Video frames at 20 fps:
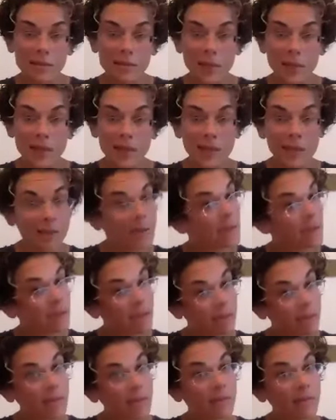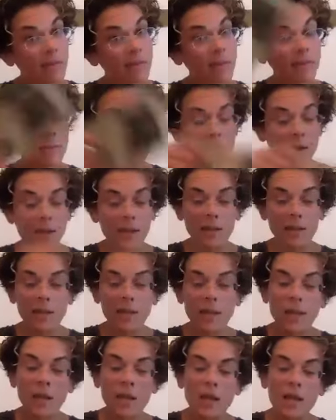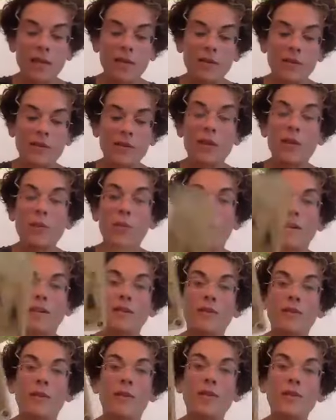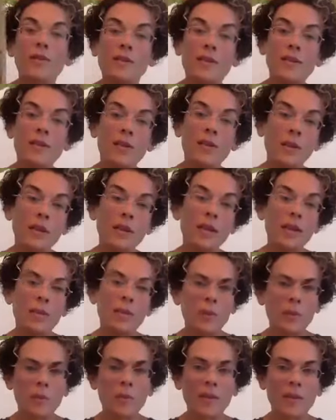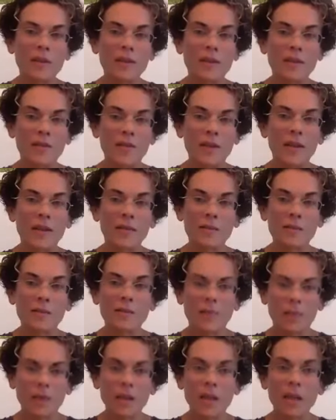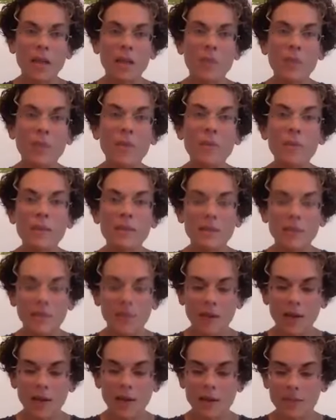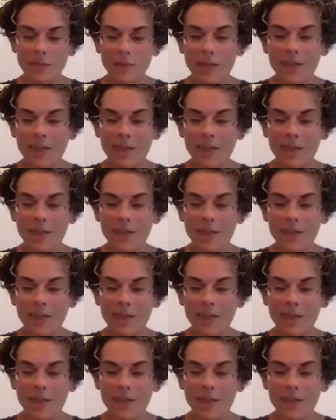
pay attention, right? And there's another part of you that goes, no, I'm going to keep beating myself up. I'm going to keep beating myself up,